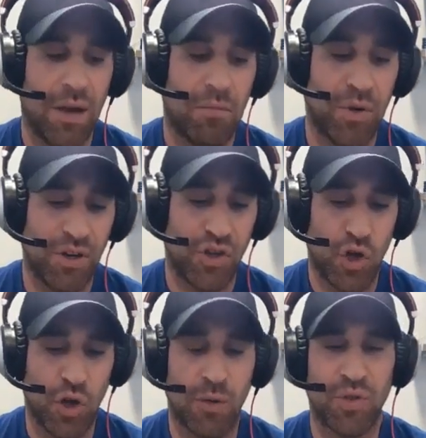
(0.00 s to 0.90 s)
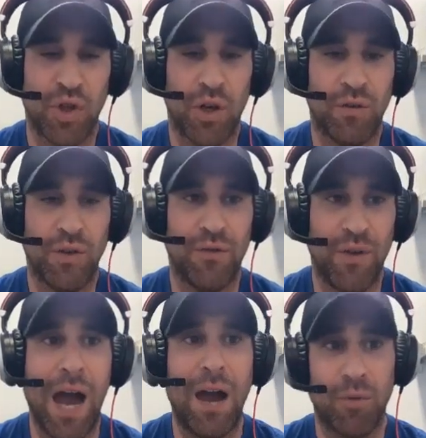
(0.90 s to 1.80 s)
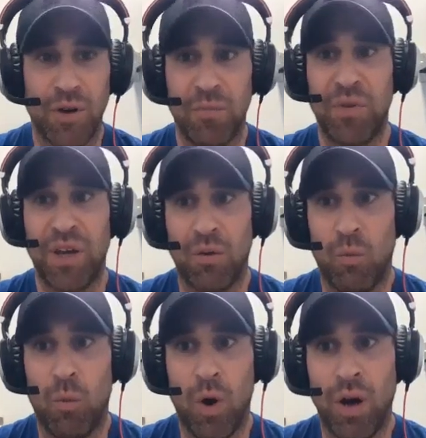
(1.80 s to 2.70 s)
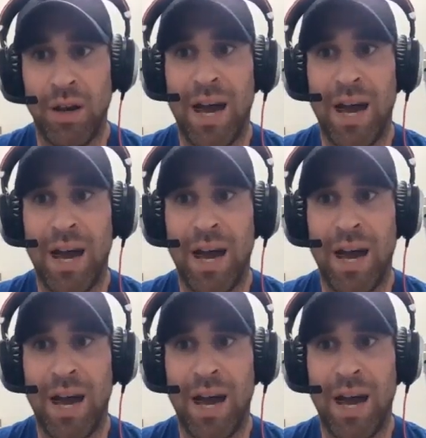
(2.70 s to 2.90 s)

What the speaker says: But in terms of, if I were to pick one,